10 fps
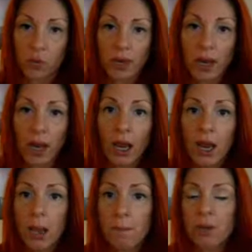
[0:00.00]
you're working,
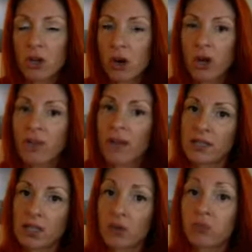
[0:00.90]
but your
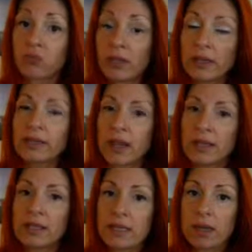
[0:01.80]
cardiovascular really
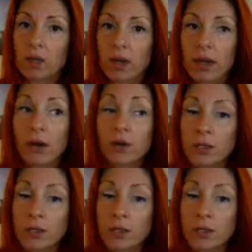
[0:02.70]
does need a workout.